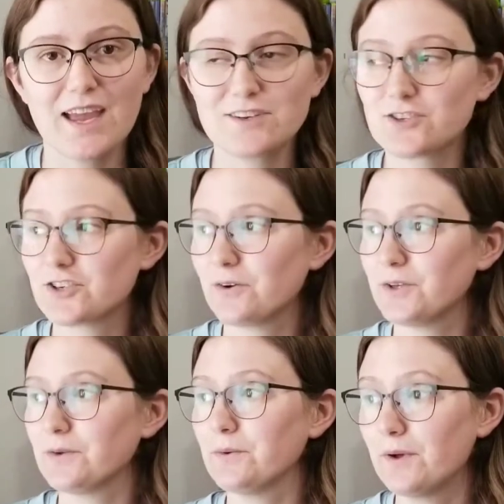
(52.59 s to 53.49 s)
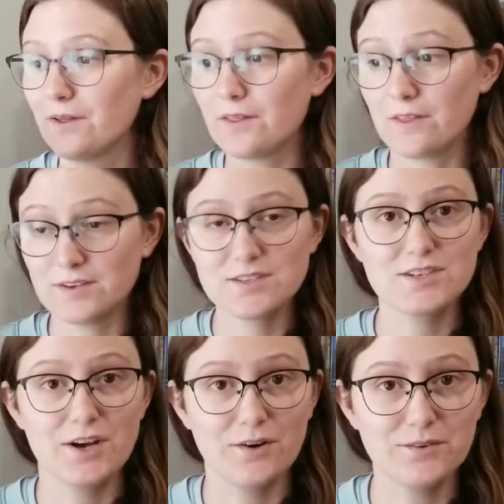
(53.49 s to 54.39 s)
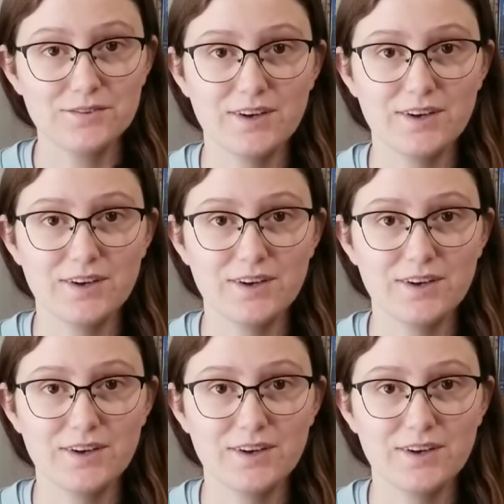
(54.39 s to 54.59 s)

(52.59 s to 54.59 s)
and show you the snow.